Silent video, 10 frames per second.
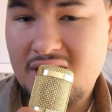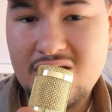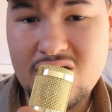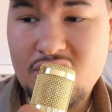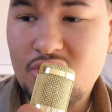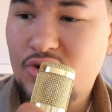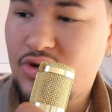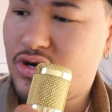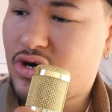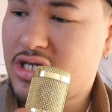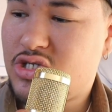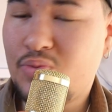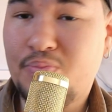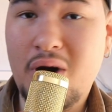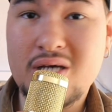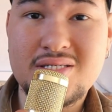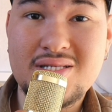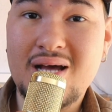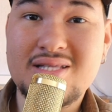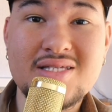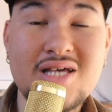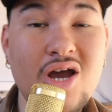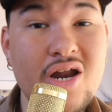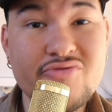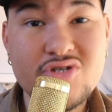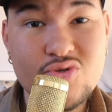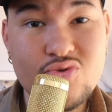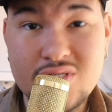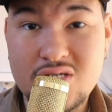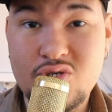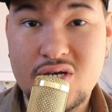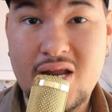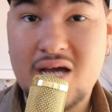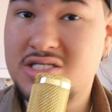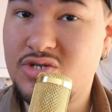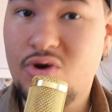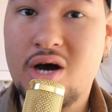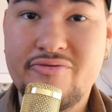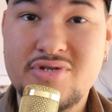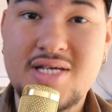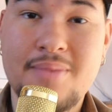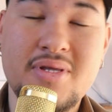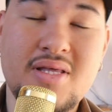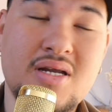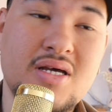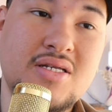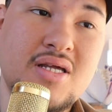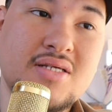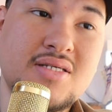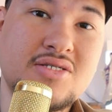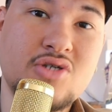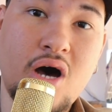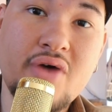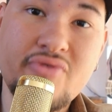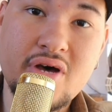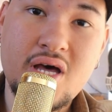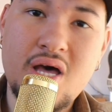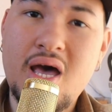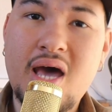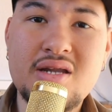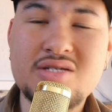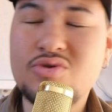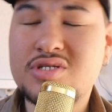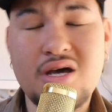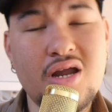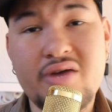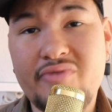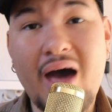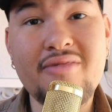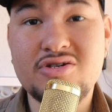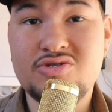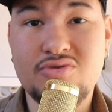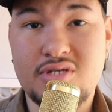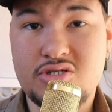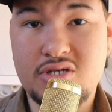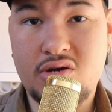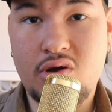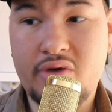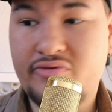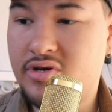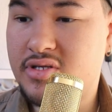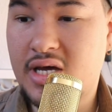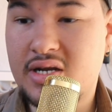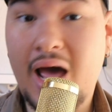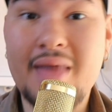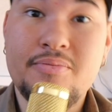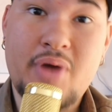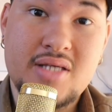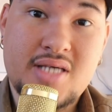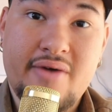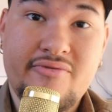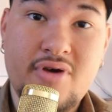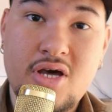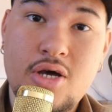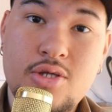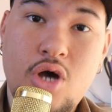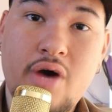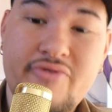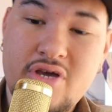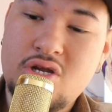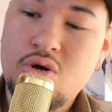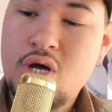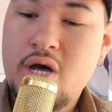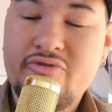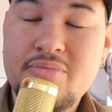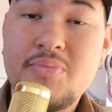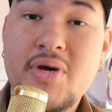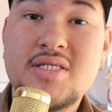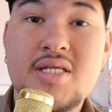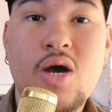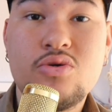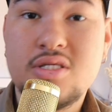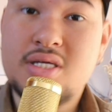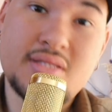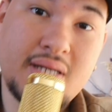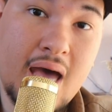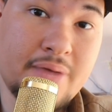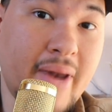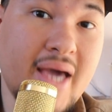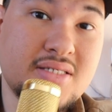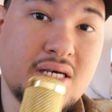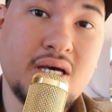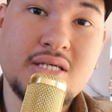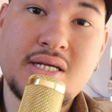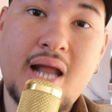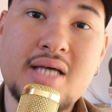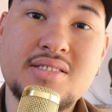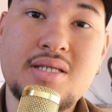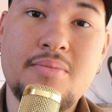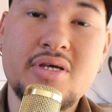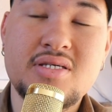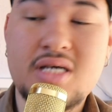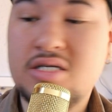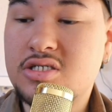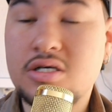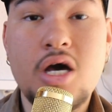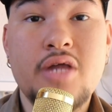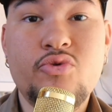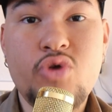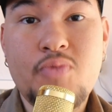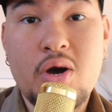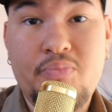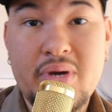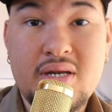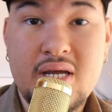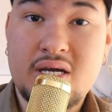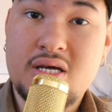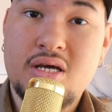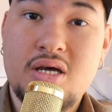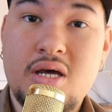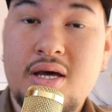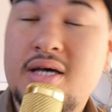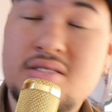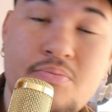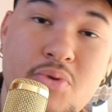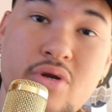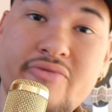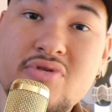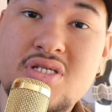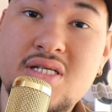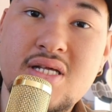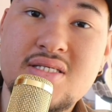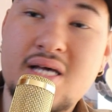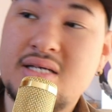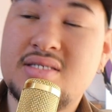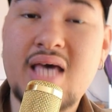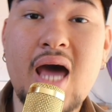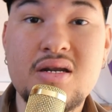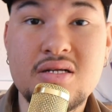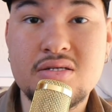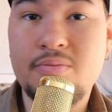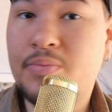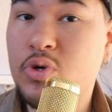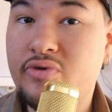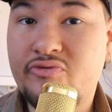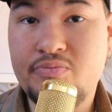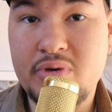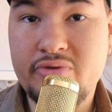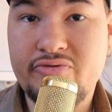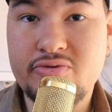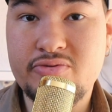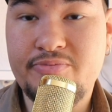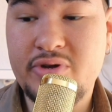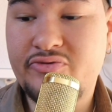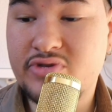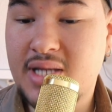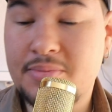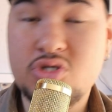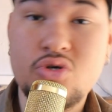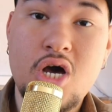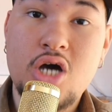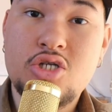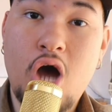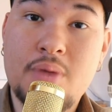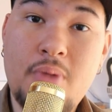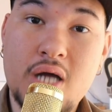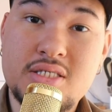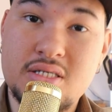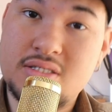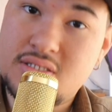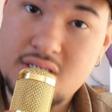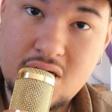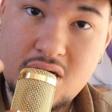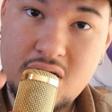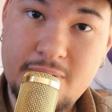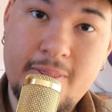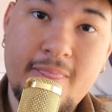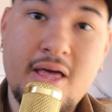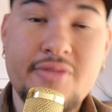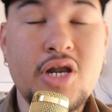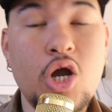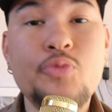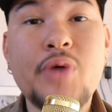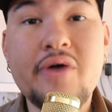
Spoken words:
you got your Boss. Like, there's a lot of shoes that you can actually rock for summer that Adidas has to offer, and there's also a lot of other shoes that you can rock for that other brands have to offer. For me personally, I also think the Nike Blazer is a nice summer essential. The Reebok Bitnik is it's like a sandal, a beautiful summer shoe. Doc Martens, the low